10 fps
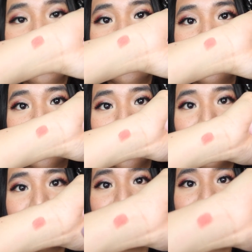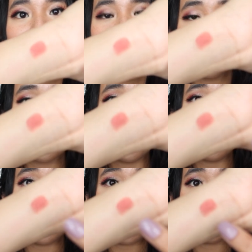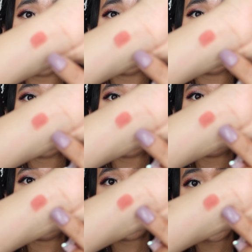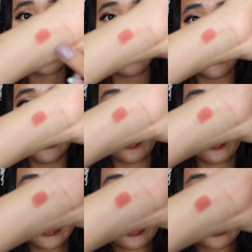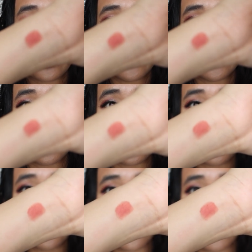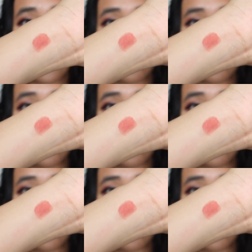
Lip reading: It is less intense than I thought it was gonna be, which honestly, I